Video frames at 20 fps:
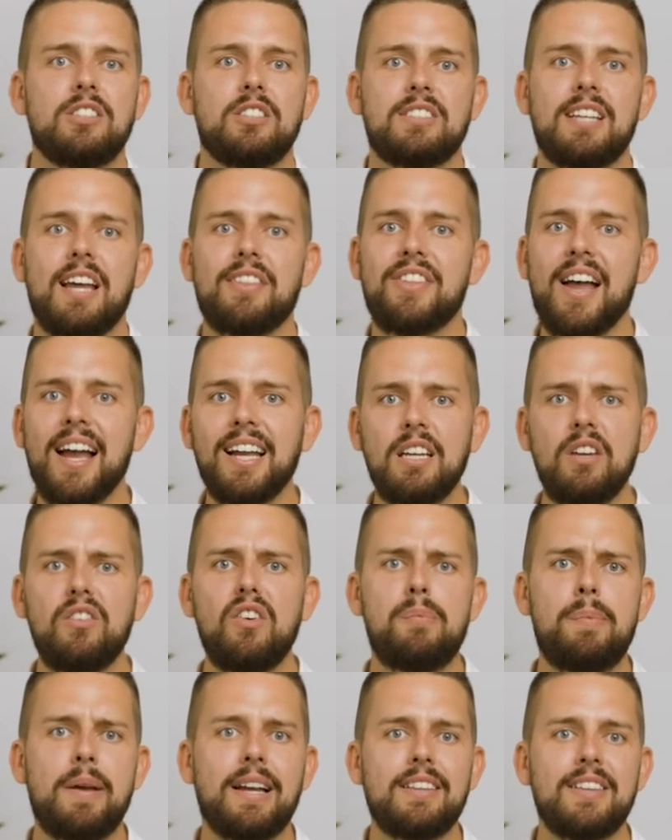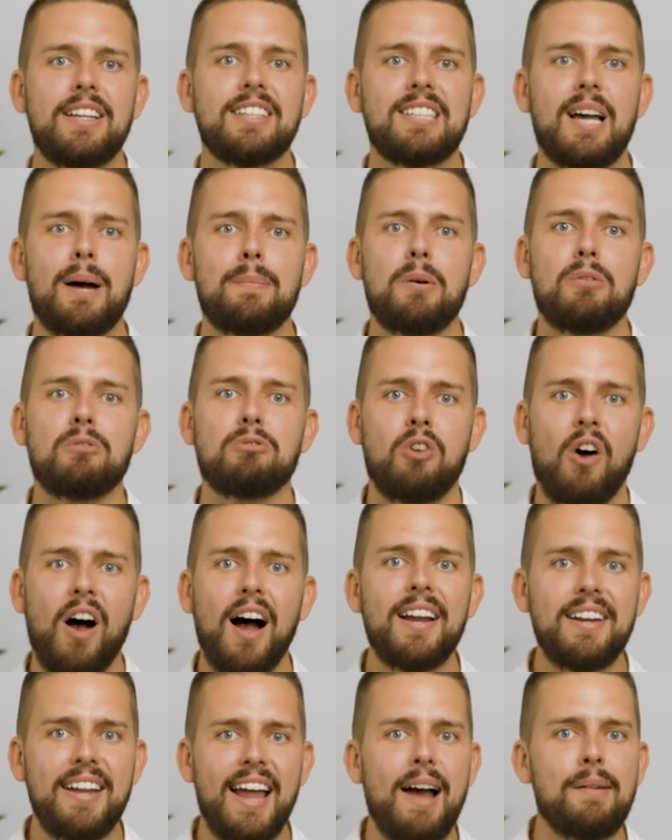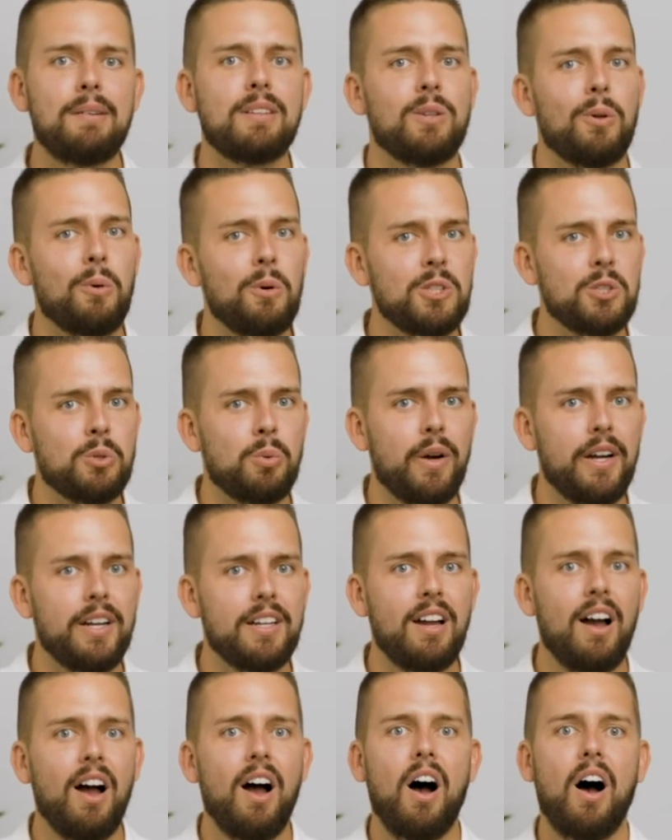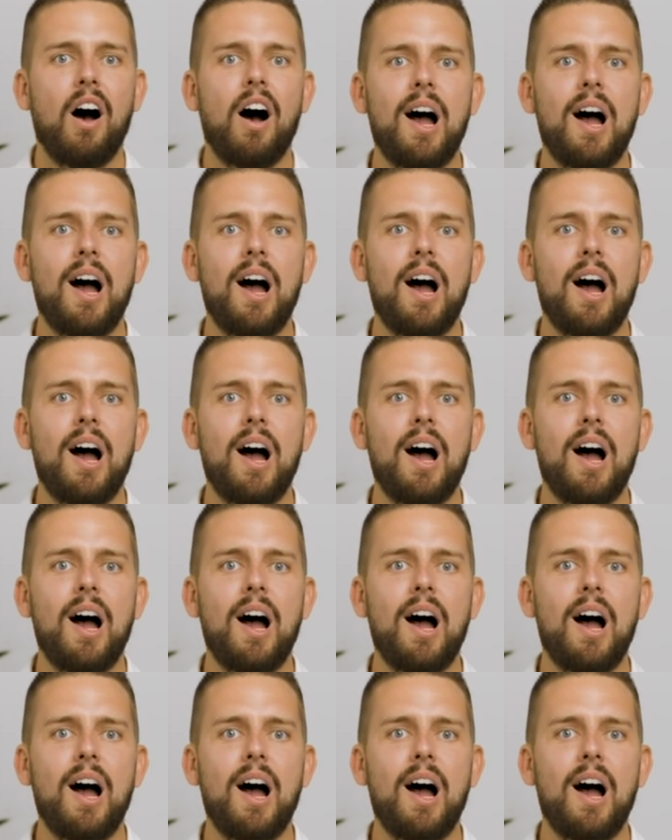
So thank you for picking this up right now in launch week.